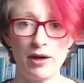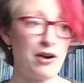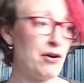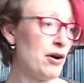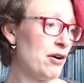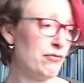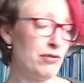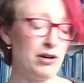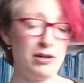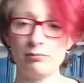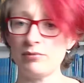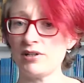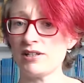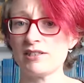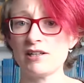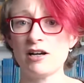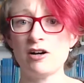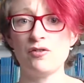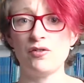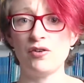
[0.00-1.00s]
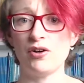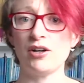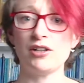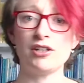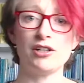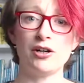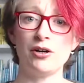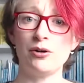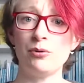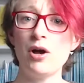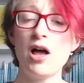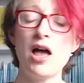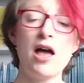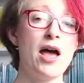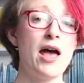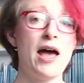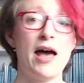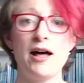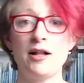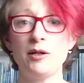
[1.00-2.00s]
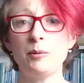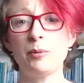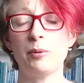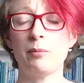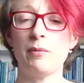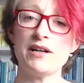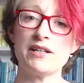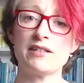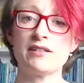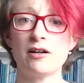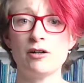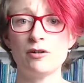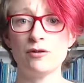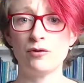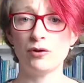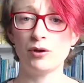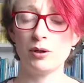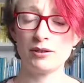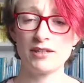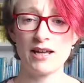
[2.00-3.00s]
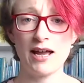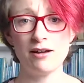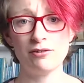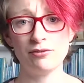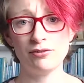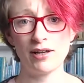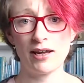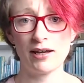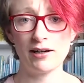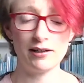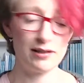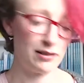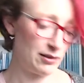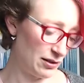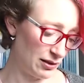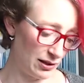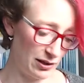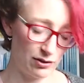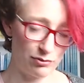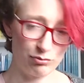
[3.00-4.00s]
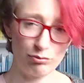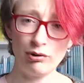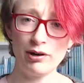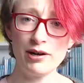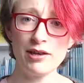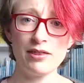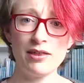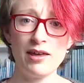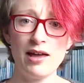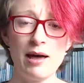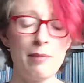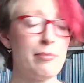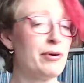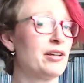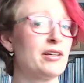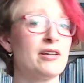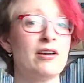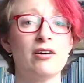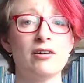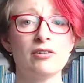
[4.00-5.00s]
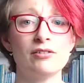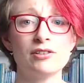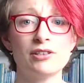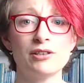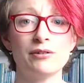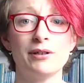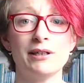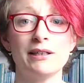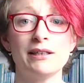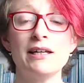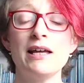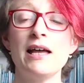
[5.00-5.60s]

I've written myself a, you know, help myself on a down day list and it's right there, but I can't do it.